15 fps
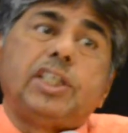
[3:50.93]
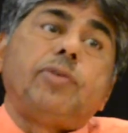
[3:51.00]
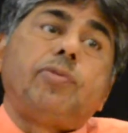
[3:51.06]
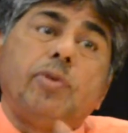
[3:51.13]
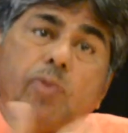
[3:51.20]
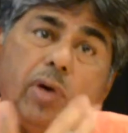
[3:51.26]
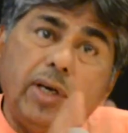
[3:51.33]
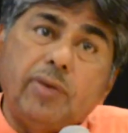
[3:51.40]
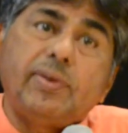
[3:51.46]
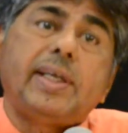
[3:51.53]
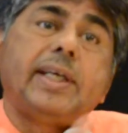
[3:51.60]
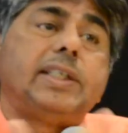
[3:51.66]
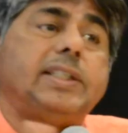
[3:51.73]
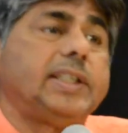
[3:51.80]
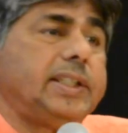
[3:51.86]
If we want, we
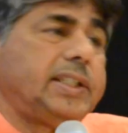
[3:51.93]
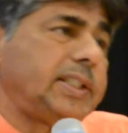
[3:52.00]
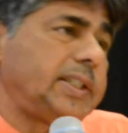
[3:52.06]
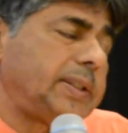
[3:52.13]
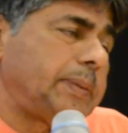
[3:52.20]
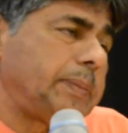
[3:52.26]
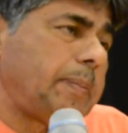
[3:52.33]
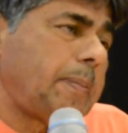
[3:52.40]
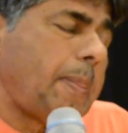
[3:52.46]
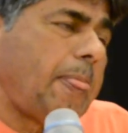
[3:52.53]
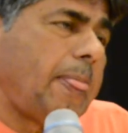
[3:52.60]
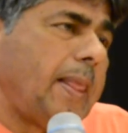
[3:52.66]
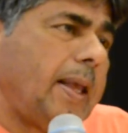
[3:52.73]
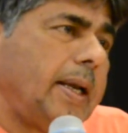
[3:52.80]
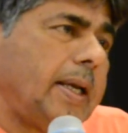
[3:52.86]
can change
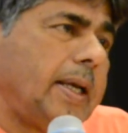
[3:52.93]
it.